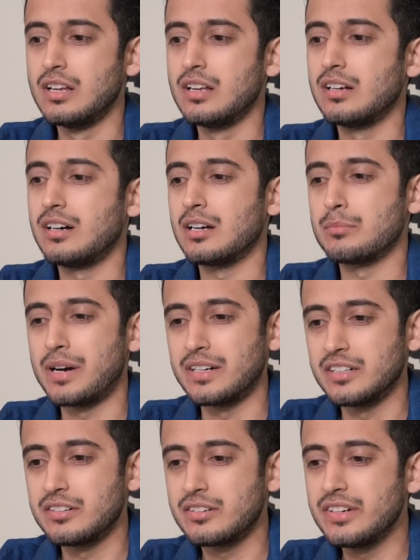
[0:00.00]
are
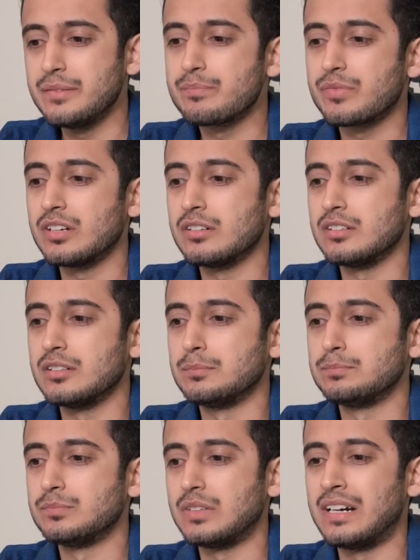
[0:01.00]
mandatory,
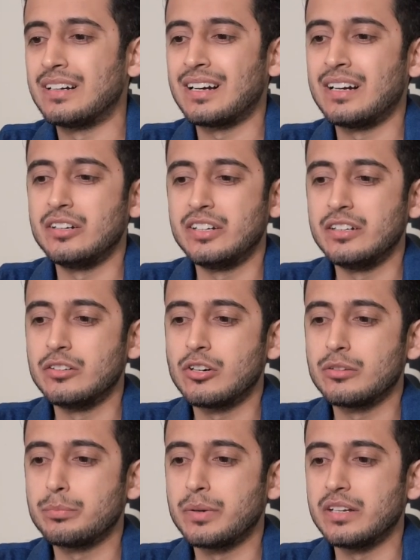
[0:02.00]
and I did
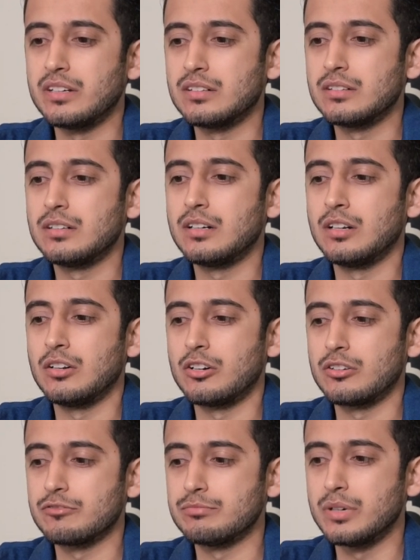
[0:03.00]
not pay a
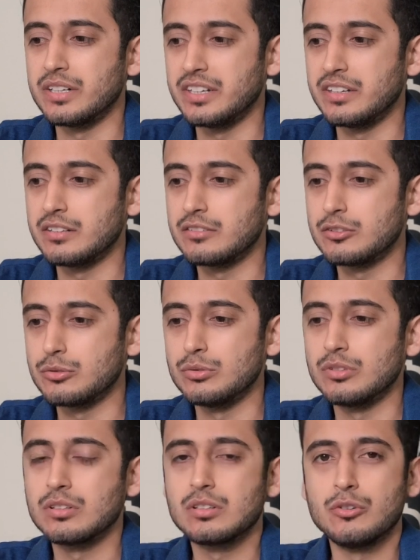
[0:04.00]
lot of money
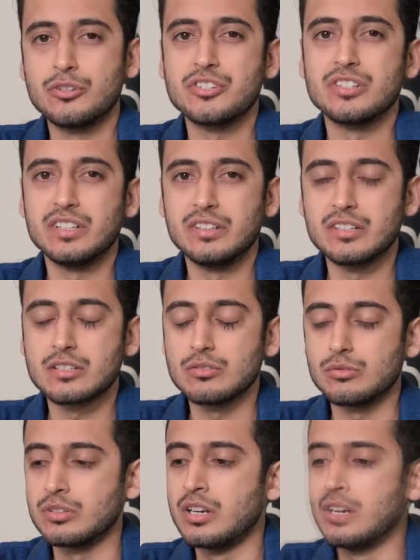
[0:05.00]
to originate this
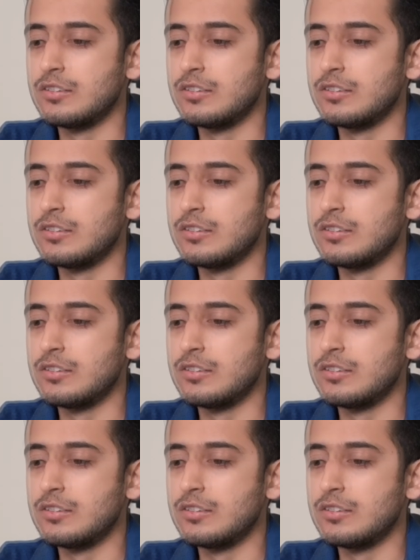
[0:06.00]
loan.